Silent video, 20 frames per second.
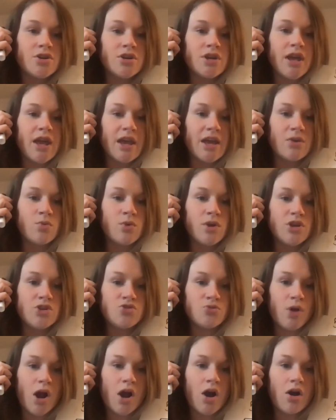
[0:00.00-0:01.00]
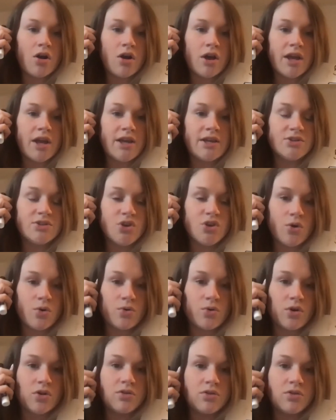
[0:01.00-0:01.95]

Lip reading: can we draw in total?